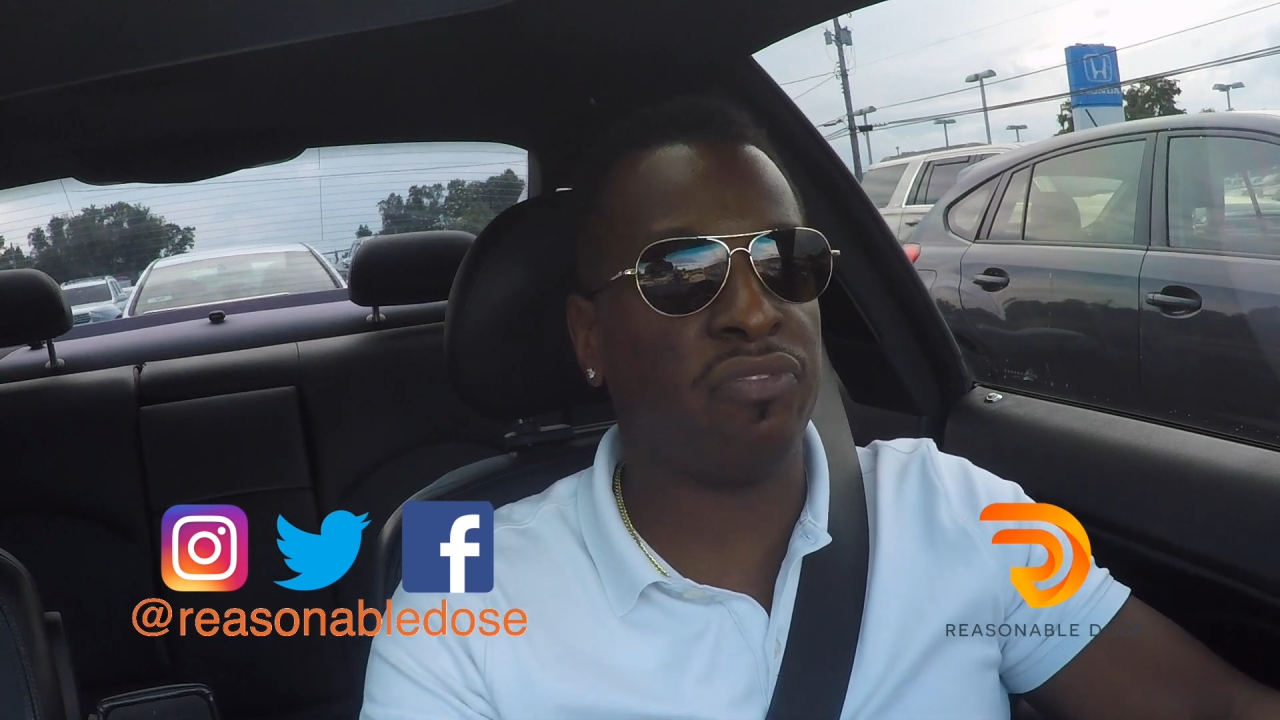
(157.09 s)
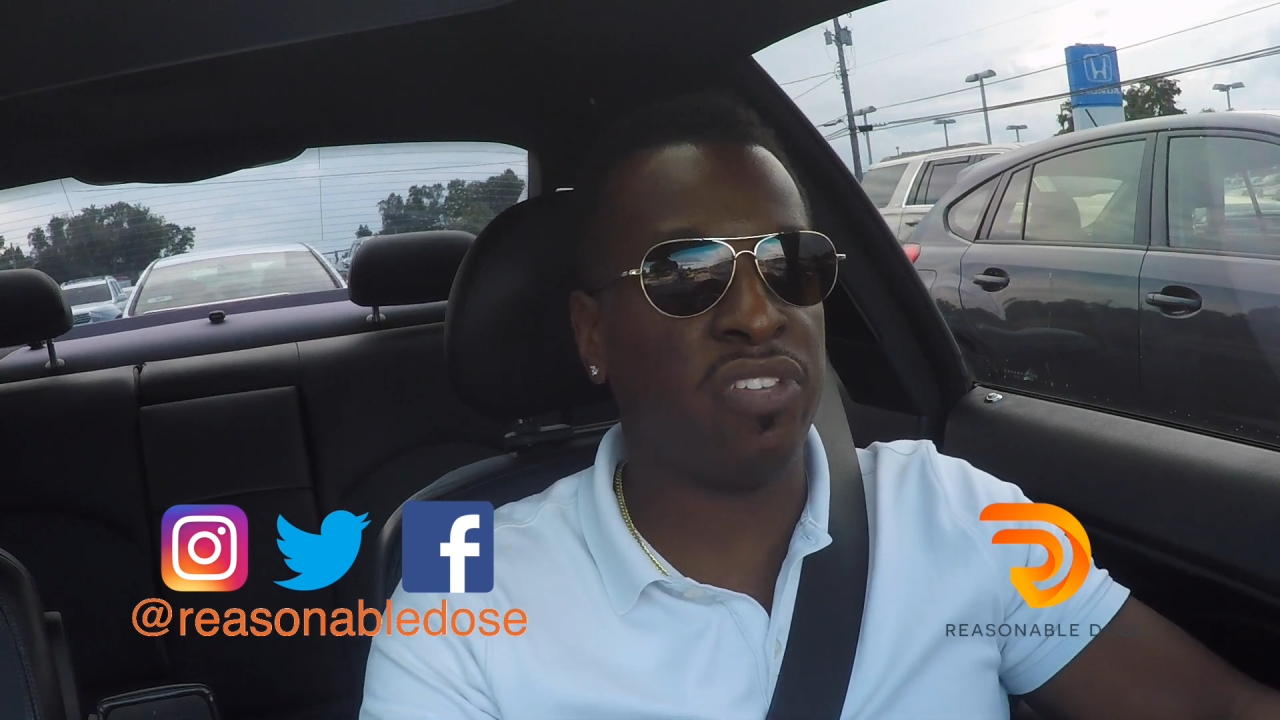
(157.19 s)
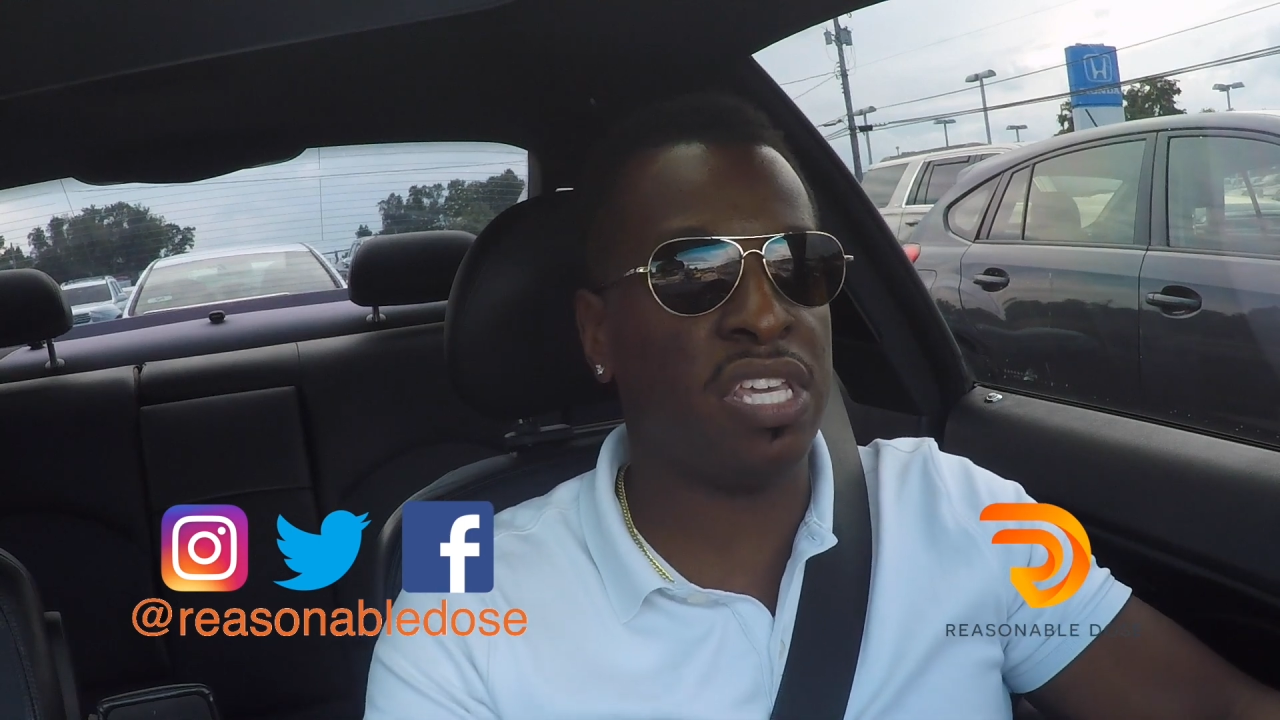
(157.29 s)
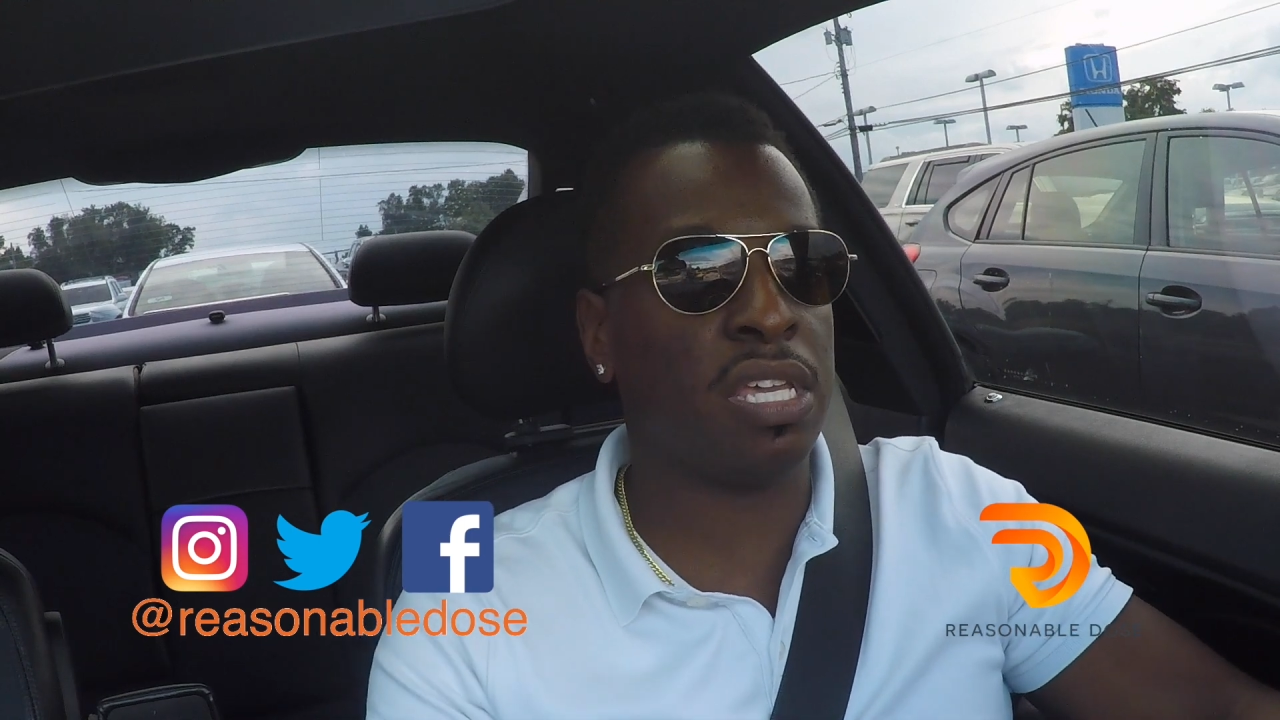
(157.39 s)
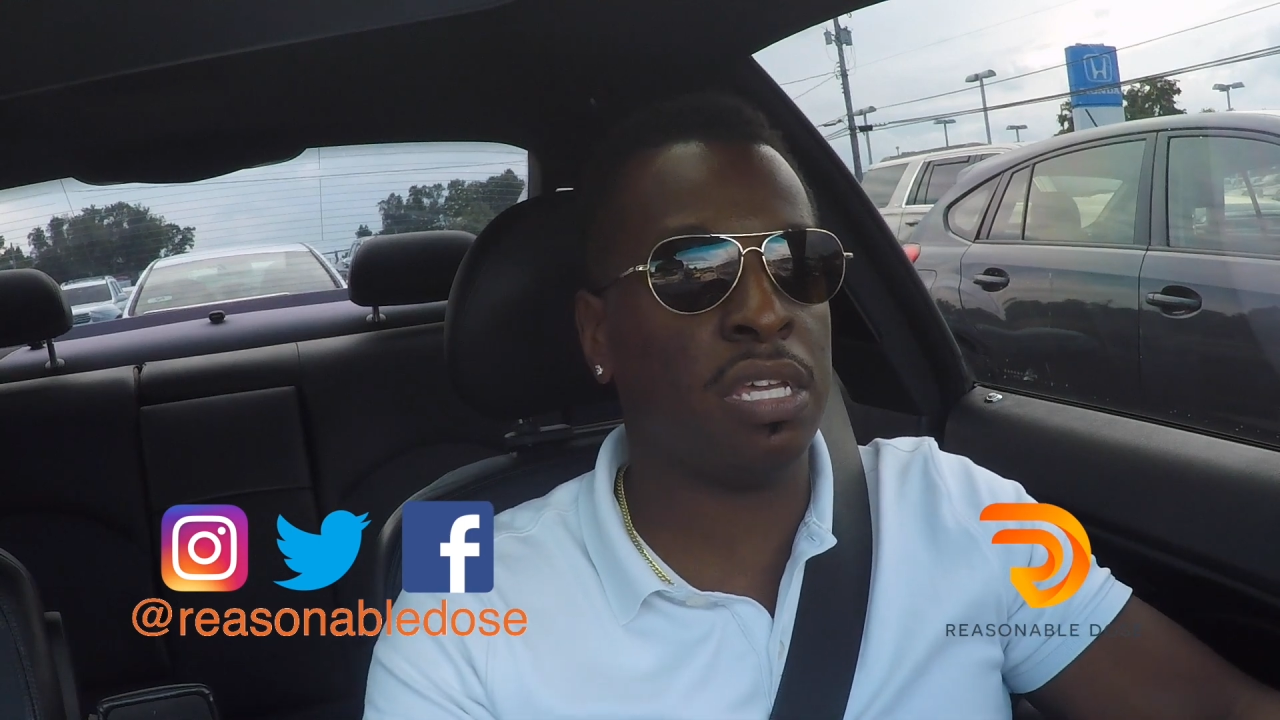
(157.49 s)

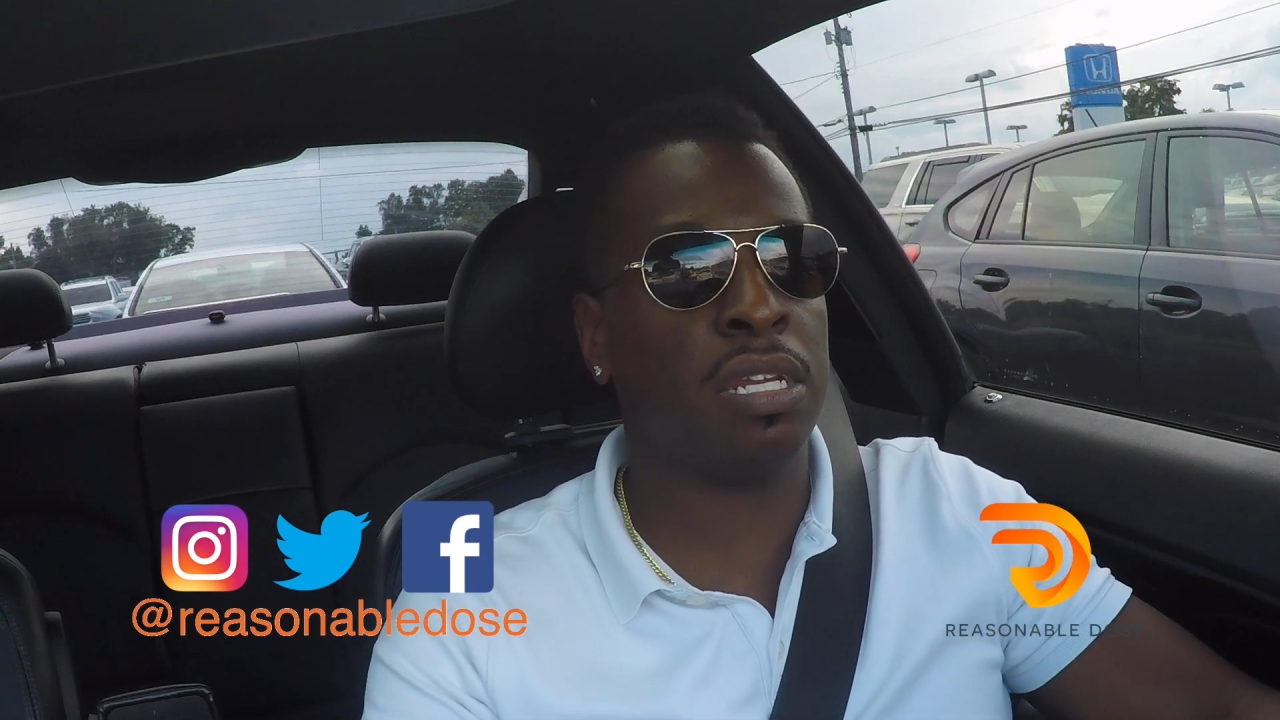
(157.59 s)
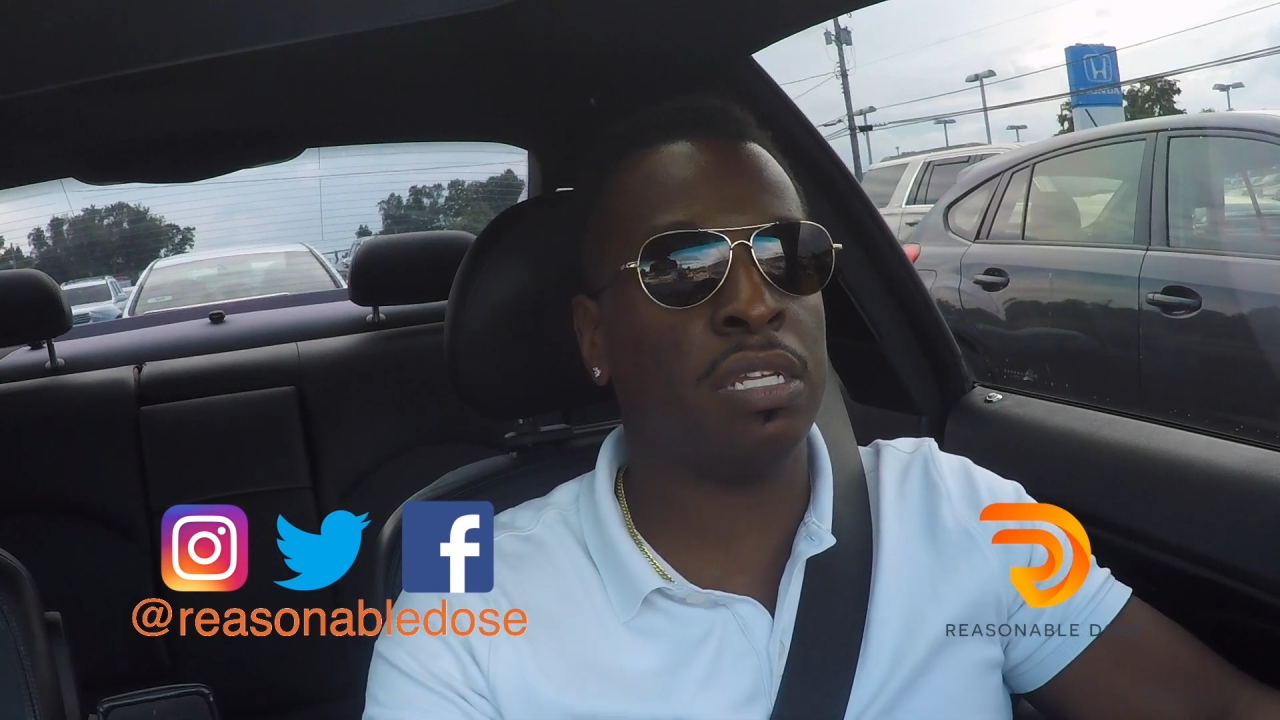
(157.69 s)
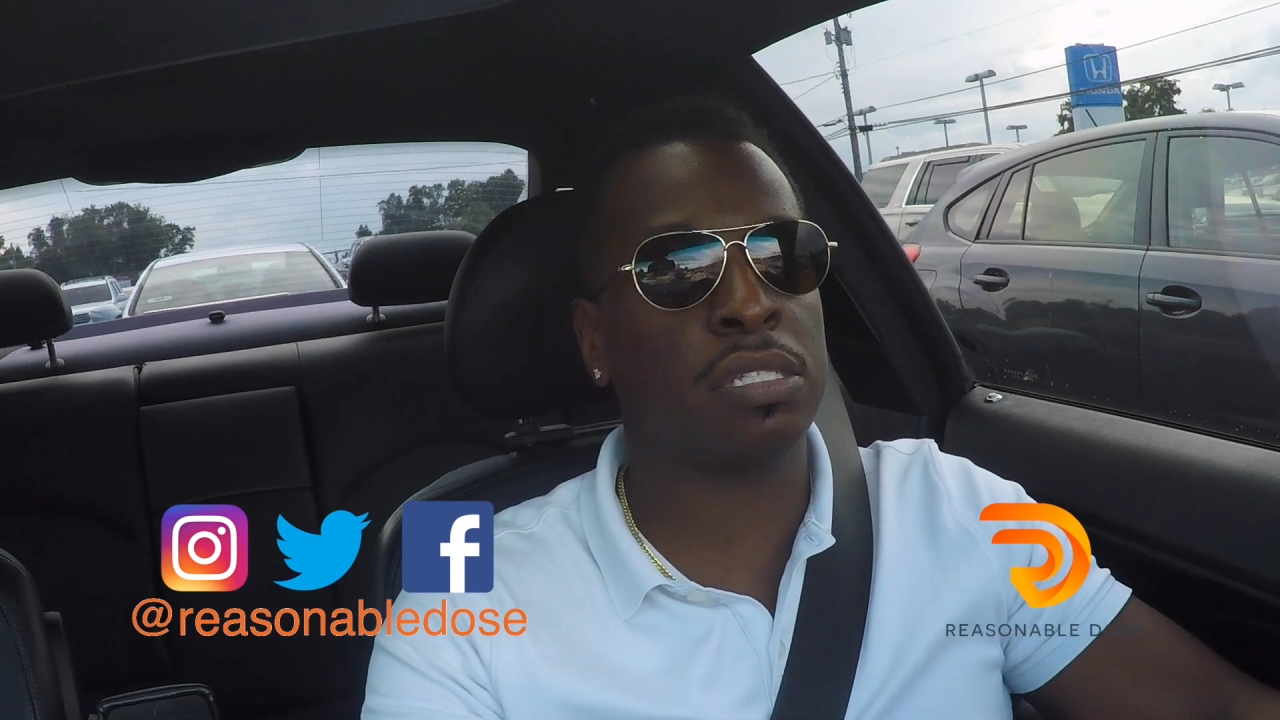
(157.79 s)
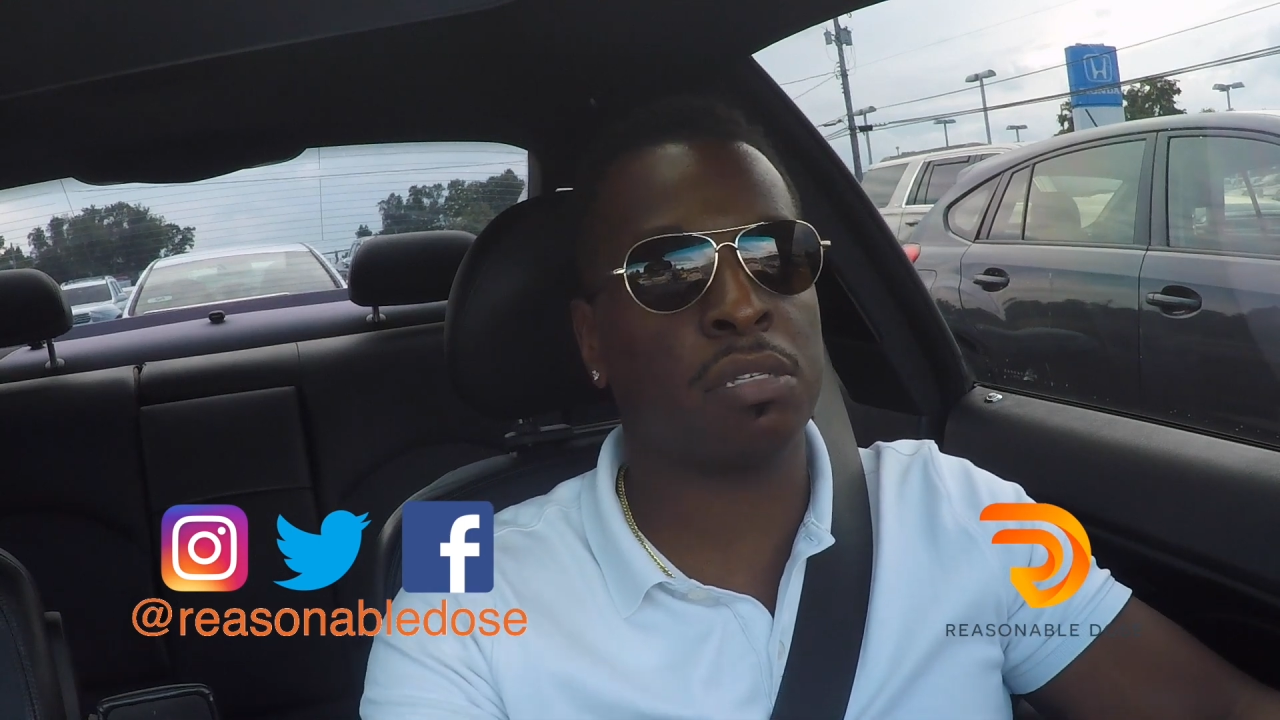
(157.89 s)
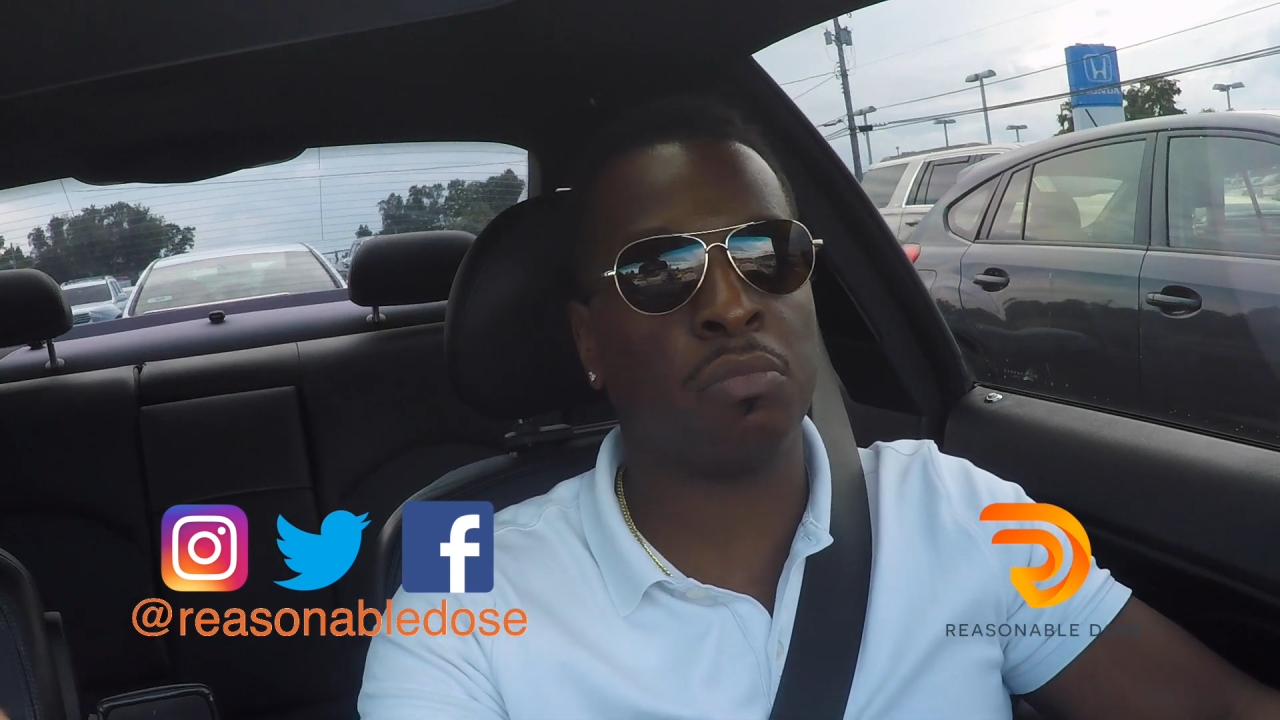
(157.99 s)

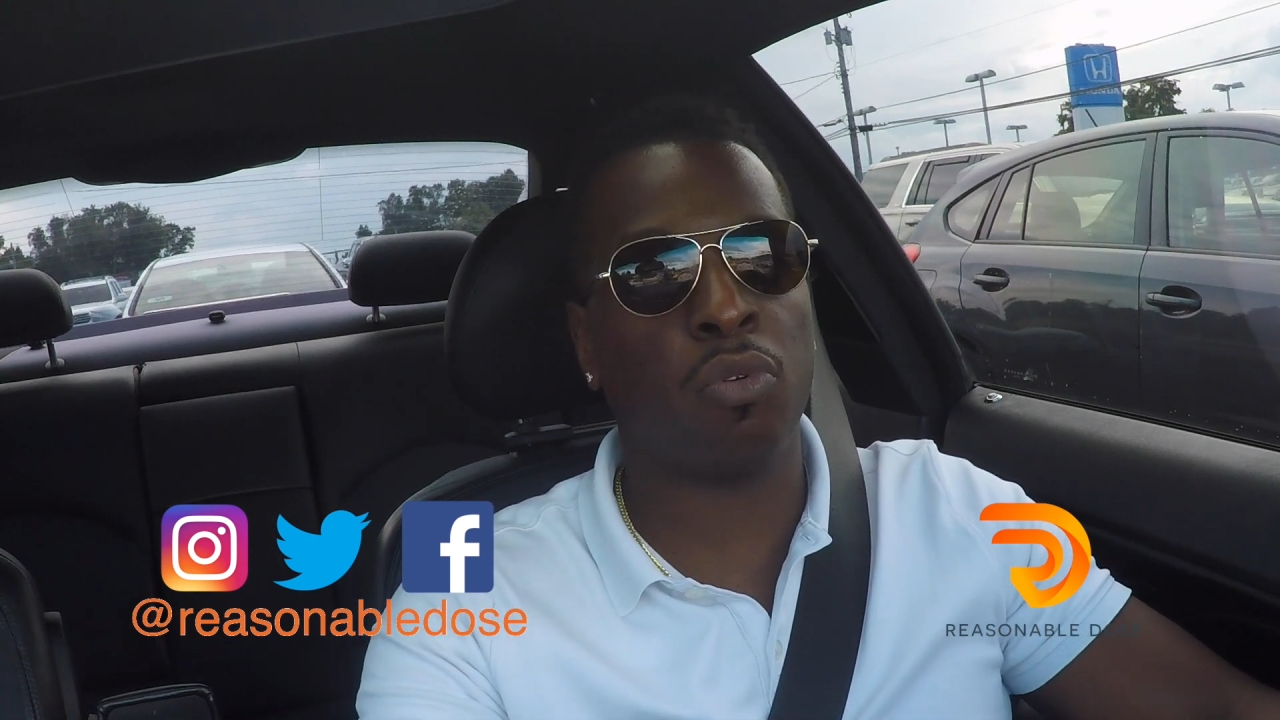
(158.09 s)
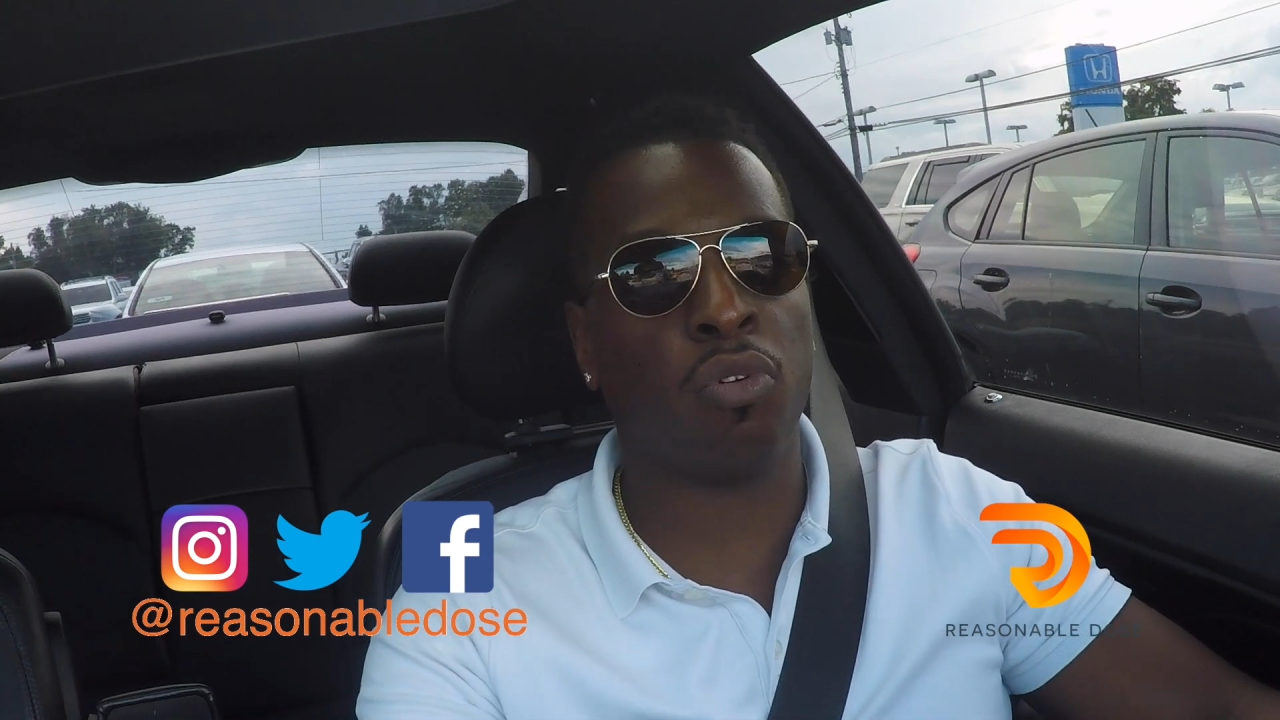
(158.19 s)
veganism